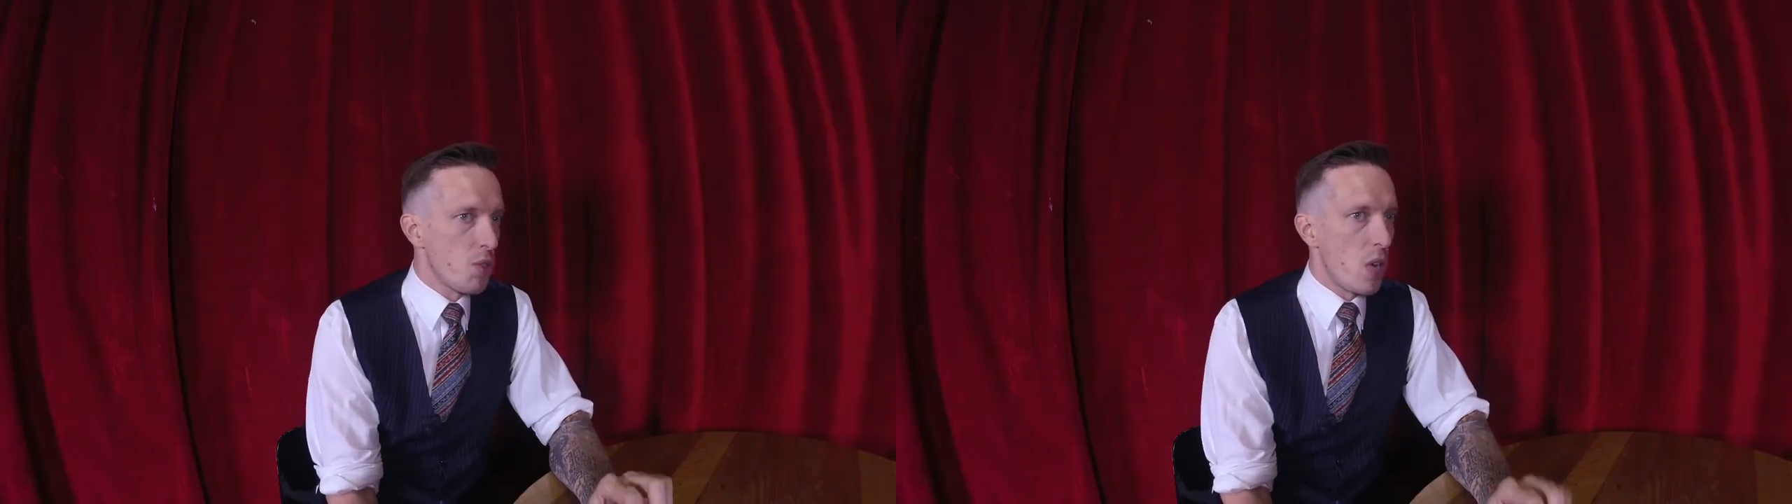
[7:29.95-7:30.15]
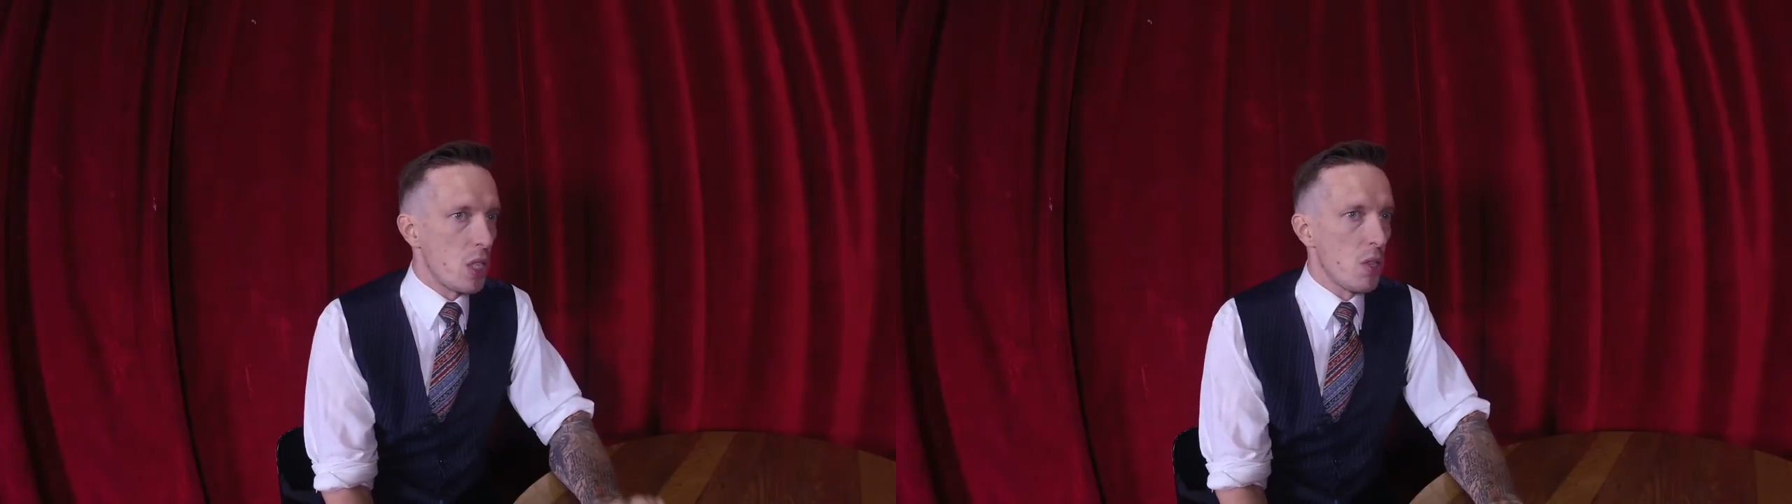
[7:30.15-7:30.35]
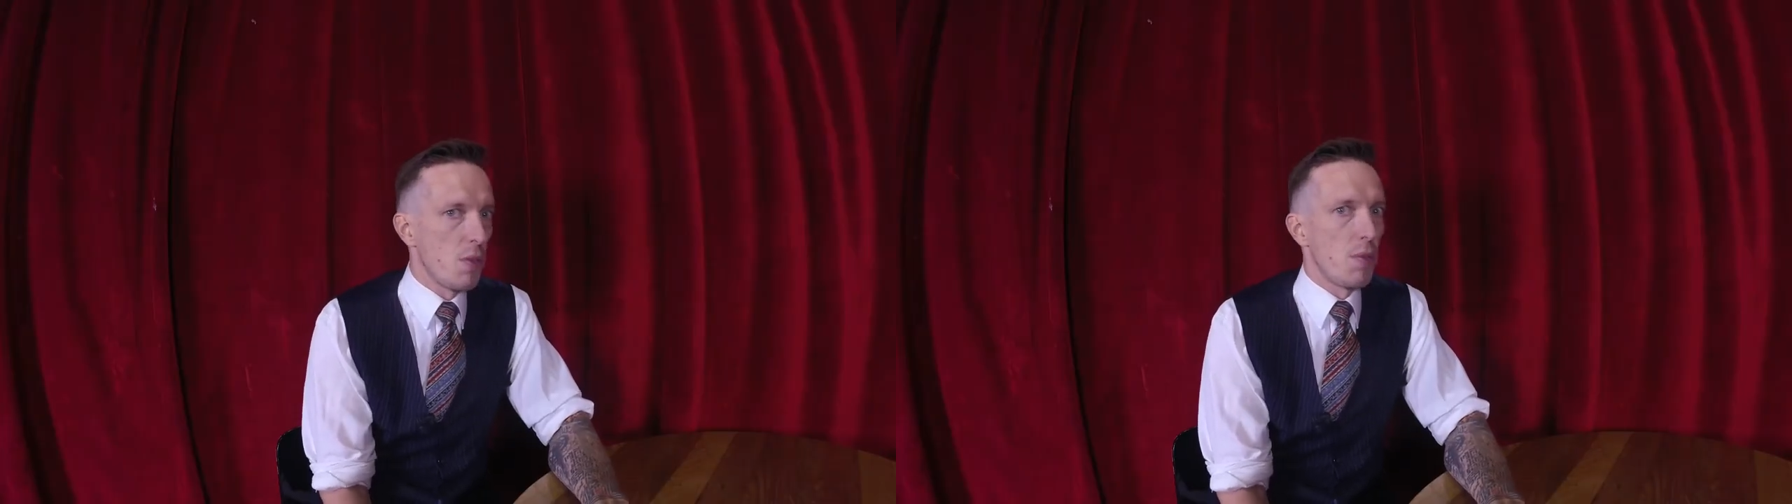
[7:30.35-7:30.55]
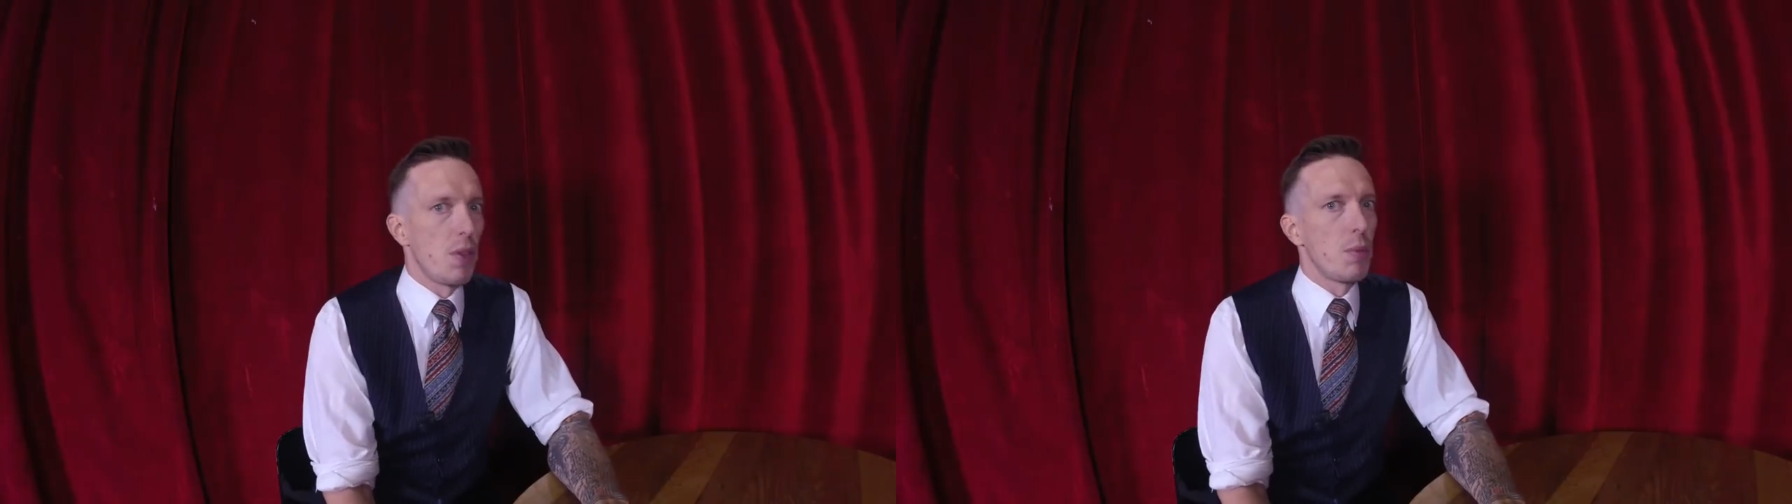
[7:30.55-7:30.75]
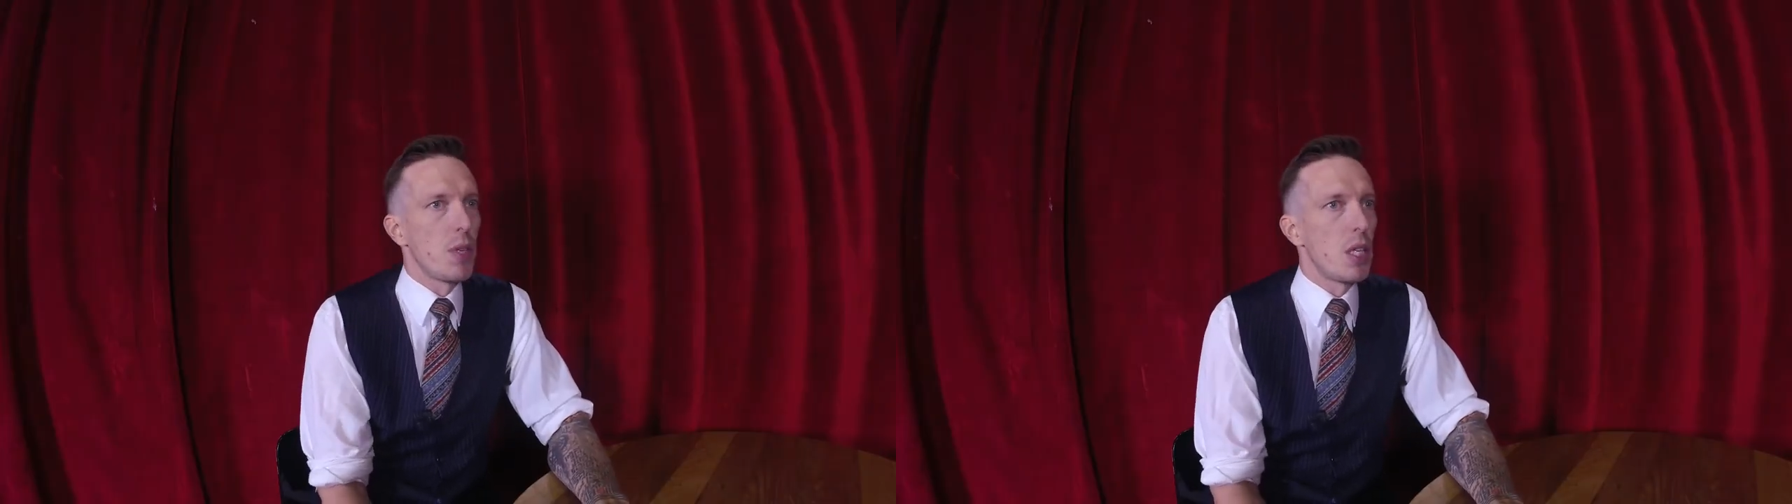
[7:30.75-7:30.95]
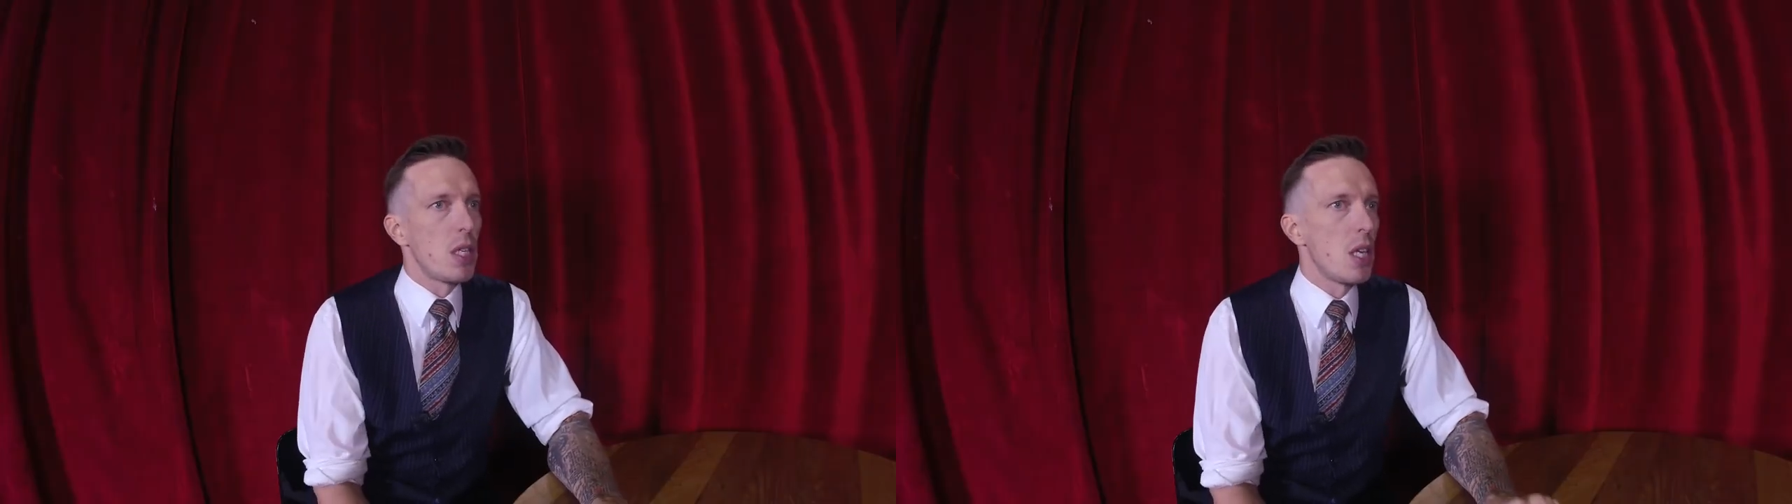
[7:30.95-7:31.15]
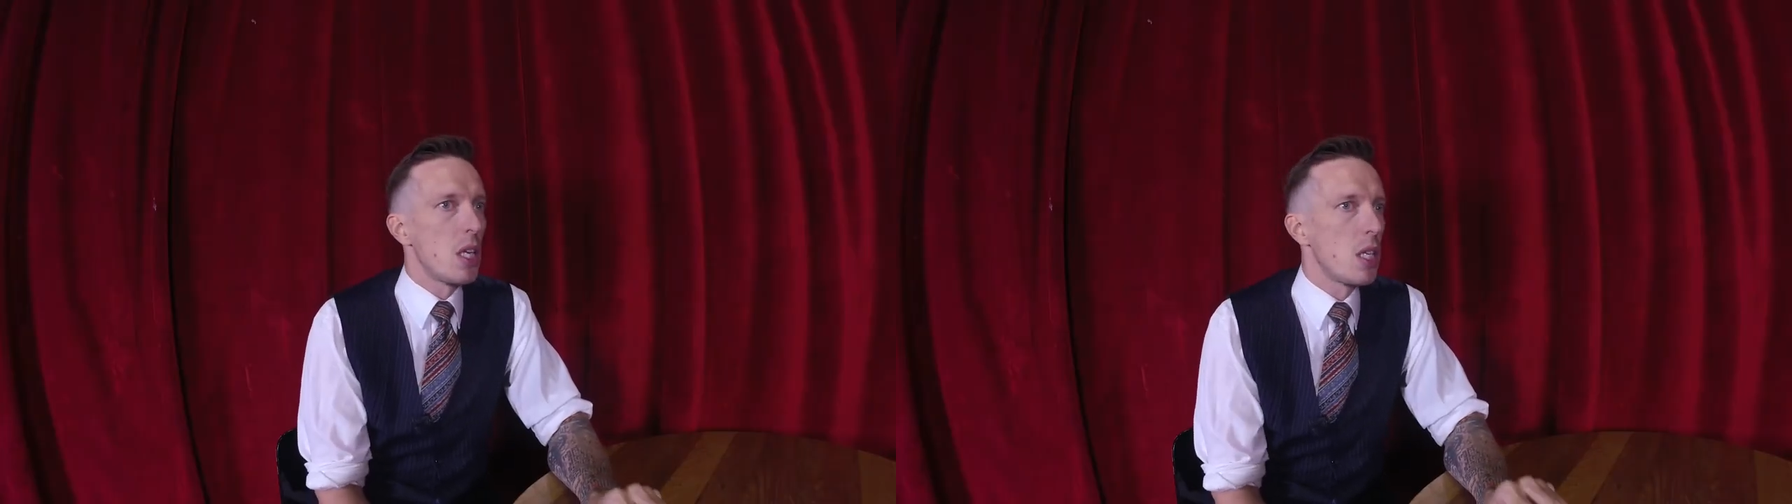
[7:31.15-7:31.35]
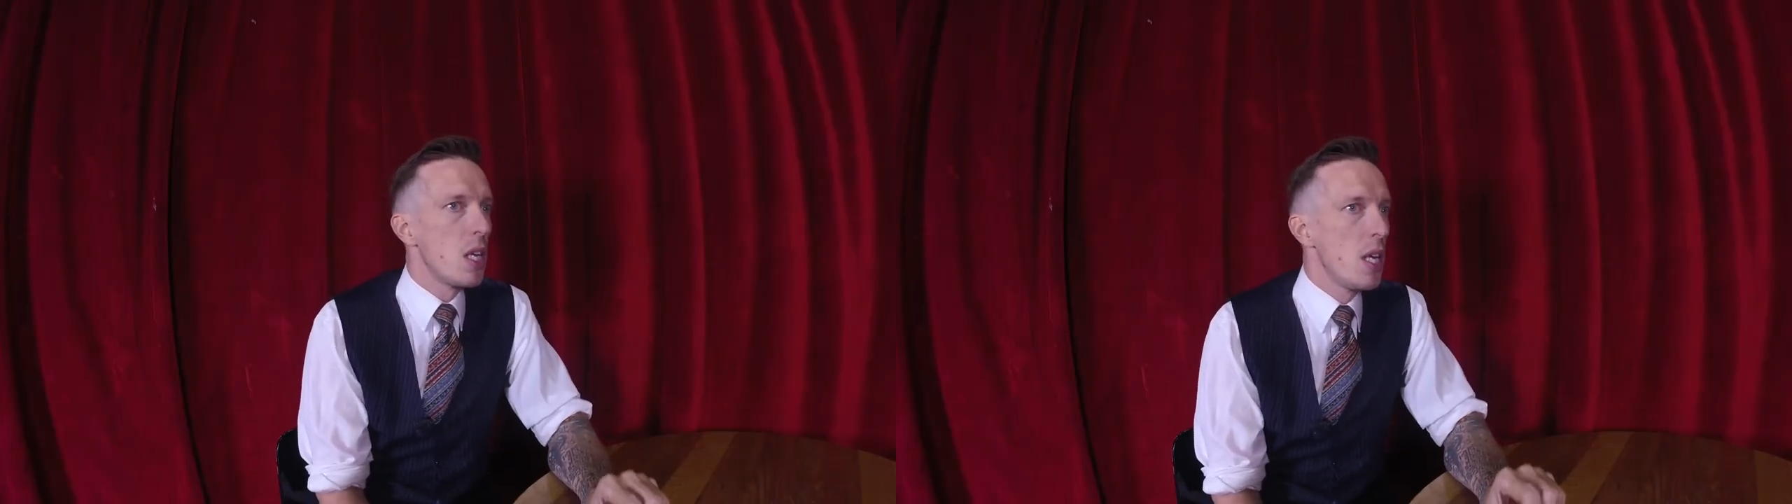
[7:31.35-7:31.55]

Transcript: strengths of the film that it it,